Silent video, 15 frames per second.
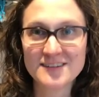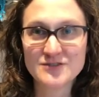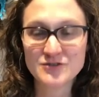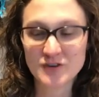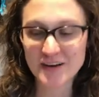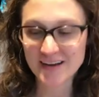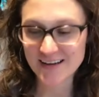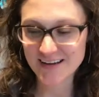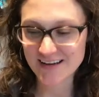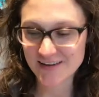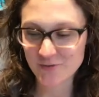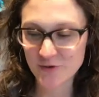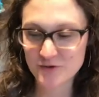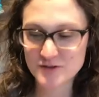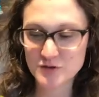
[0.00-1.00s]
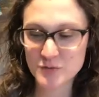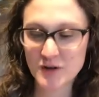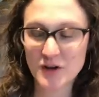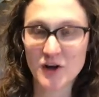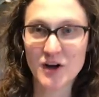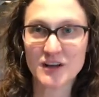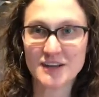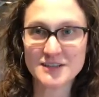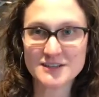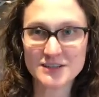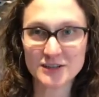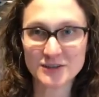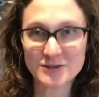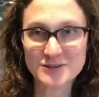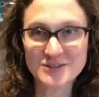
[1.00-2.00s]
drink, which we call a
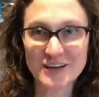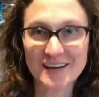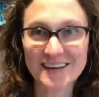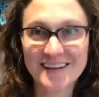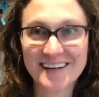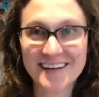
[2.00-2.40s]
solution.